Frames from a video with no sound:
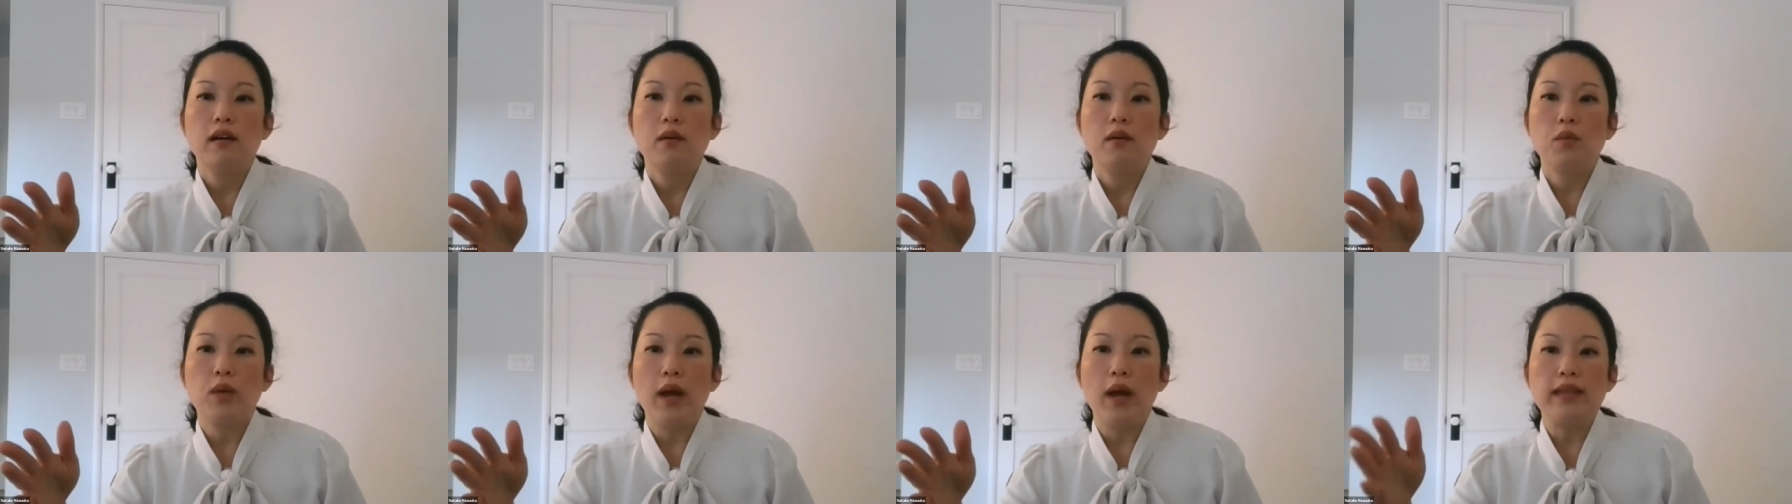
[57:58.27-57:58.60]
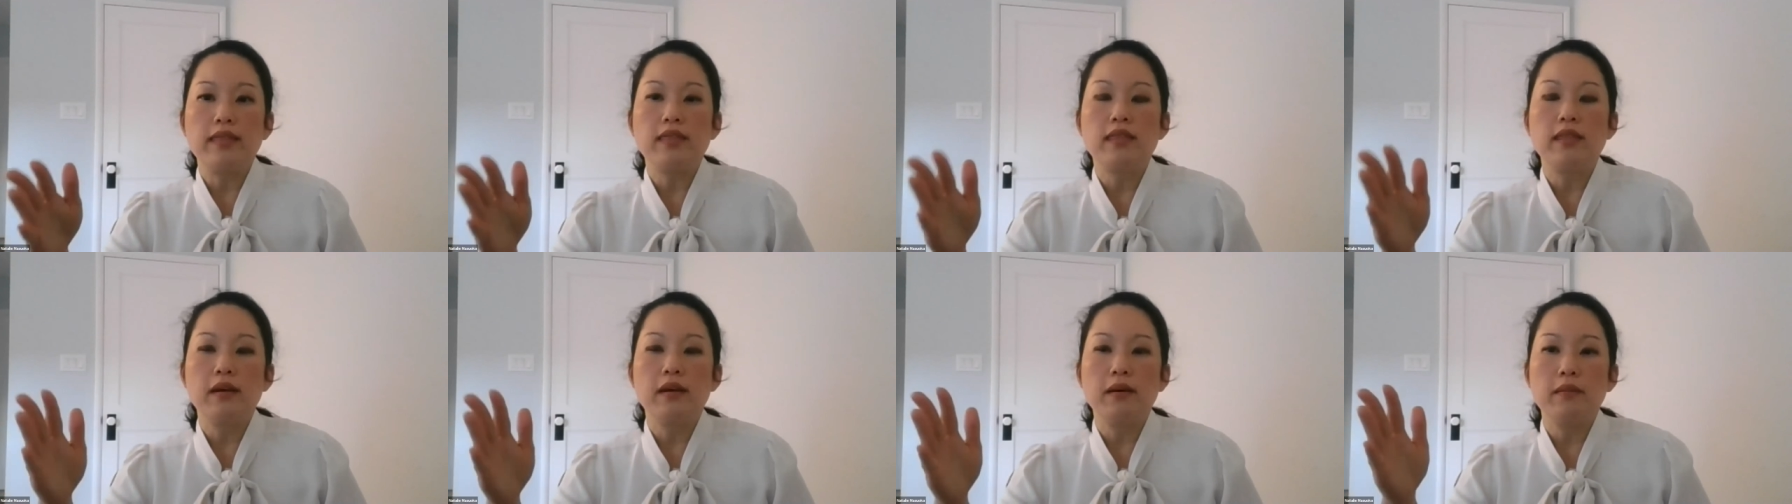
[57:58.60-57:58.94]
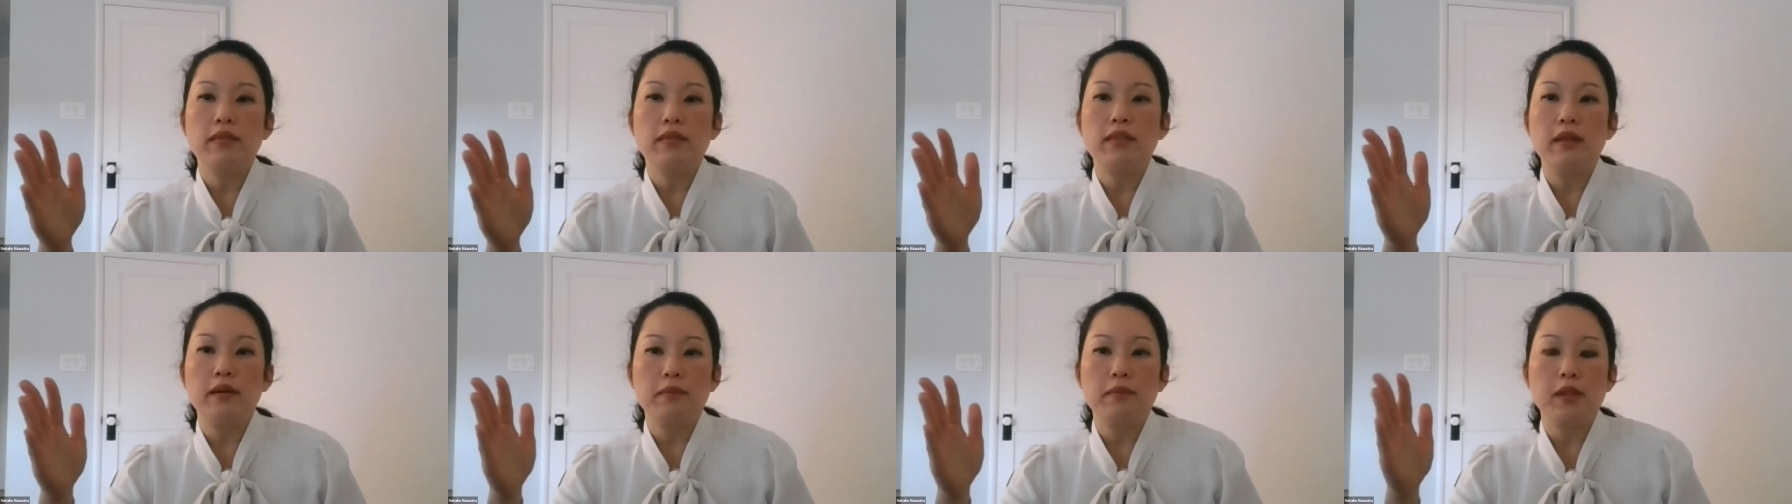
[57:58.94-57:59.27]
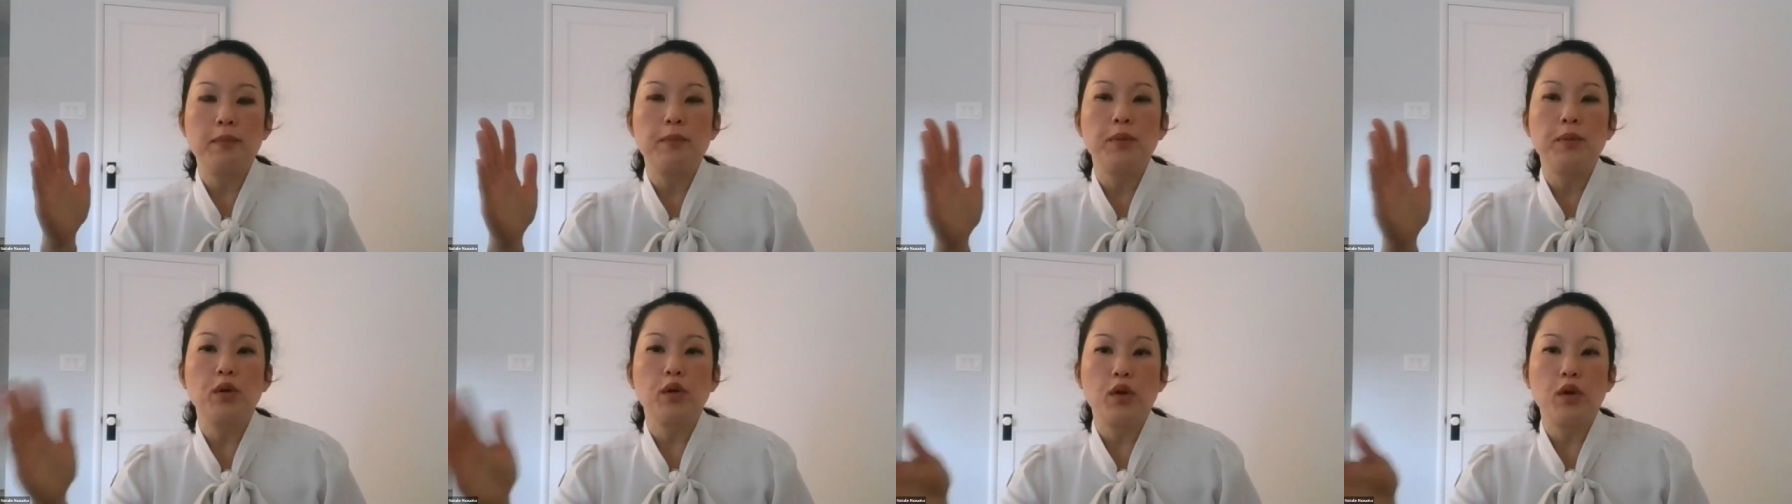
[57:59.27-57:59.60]
right, the, the,
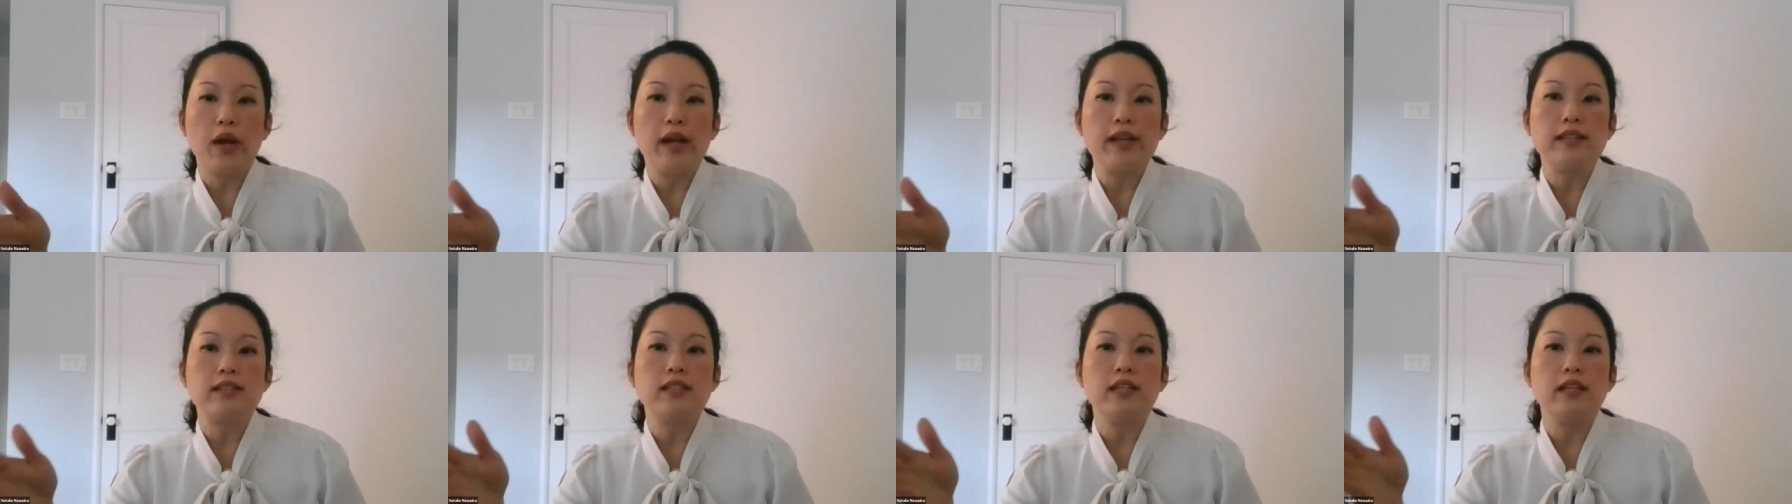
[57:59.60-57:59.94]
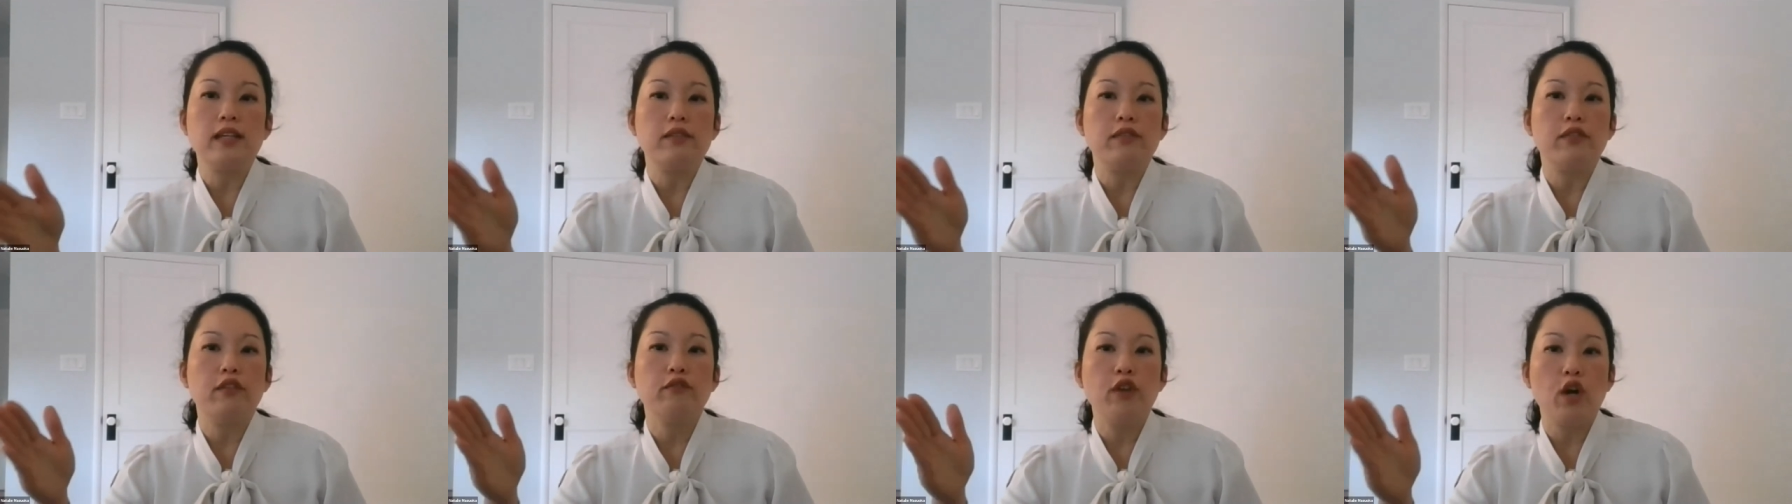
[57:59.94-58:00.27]
the progressive